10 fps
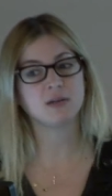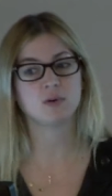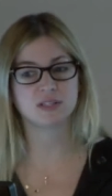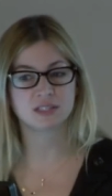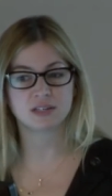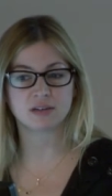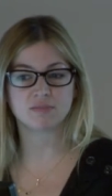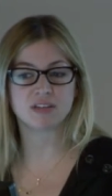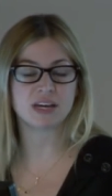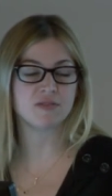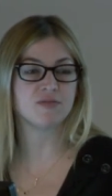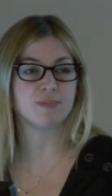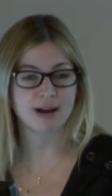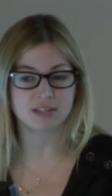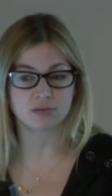he wants to give
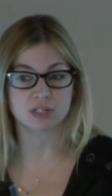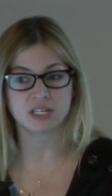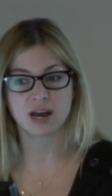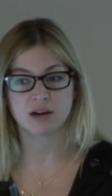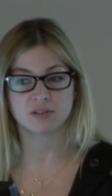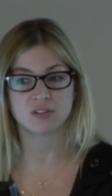the best retail